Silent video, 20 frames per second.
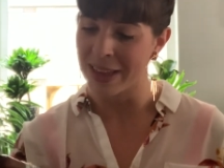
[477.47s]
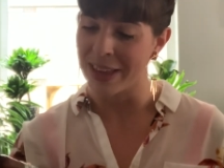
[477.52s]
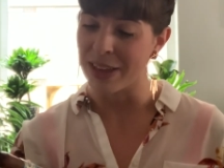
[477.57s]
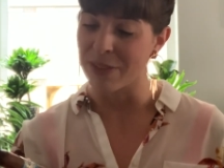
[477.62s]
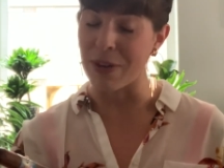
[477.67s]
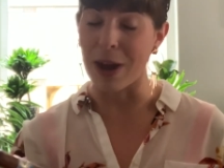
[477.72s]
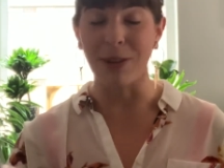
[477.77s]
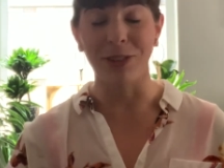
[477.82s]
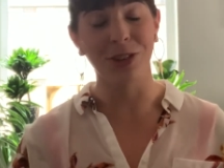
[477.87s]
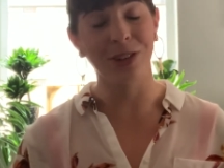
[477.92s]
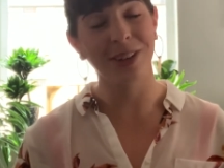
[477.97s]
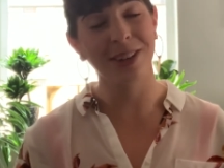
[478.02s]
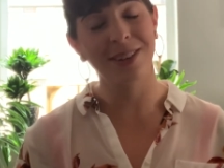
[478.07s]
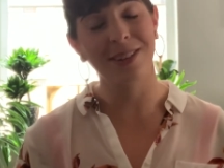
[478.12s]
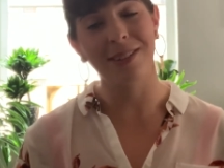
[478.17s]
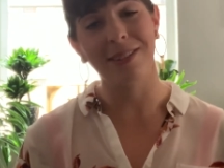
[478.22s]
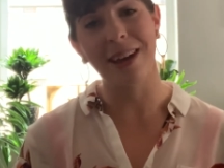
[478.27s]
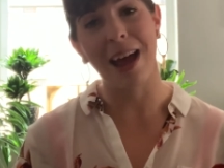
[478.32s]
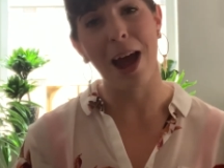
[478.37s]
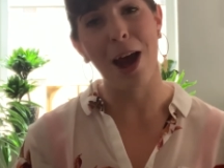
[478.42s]
If I was going to
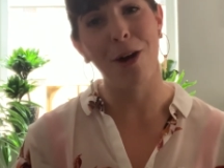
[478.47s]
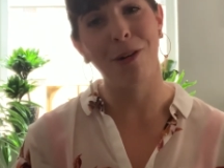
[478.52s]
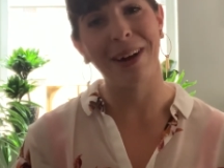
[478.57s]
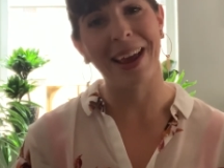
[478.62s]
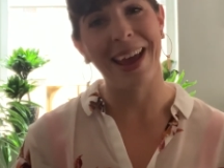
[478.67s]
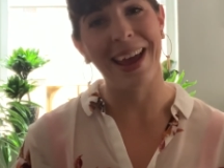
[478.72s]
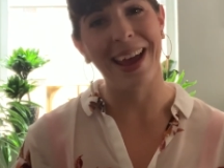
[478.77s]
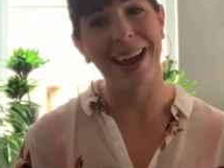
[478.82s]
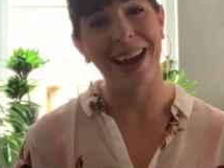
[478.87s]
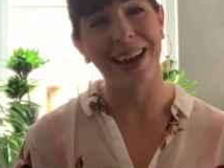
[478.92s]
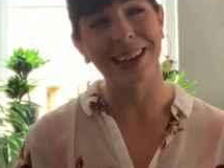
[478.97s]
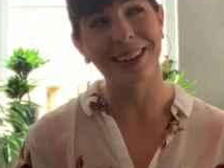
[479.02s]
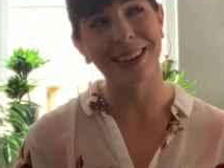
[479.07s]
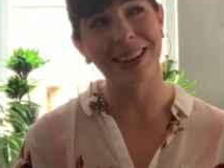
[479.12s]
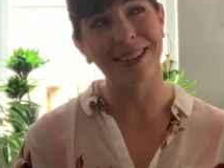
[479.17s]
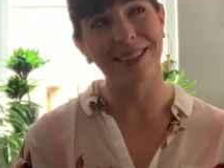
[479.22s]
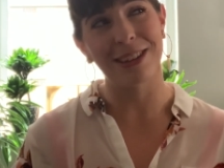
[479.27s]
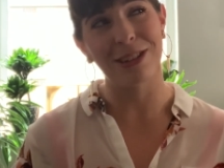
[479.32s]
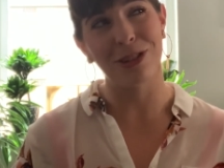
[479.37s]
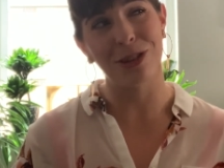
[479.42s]
sit down and
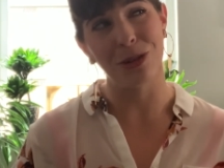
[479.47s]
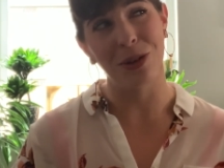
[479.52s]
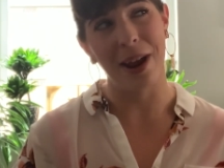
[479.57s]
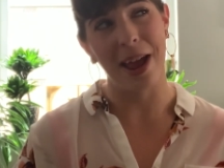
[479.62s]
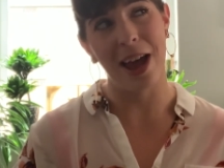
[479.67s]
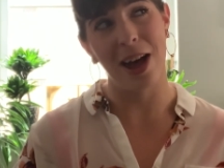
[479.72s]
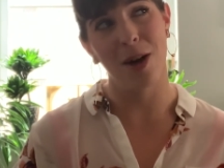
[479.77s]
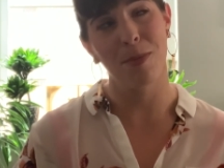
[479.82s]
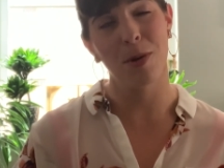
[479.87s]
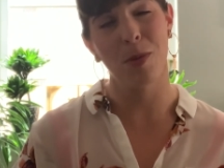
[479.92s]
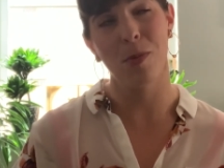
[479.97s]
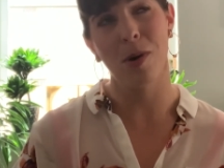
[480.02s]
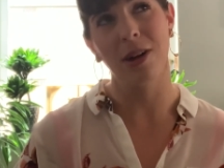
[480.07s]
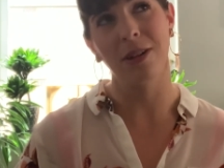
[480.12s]
listen to an album while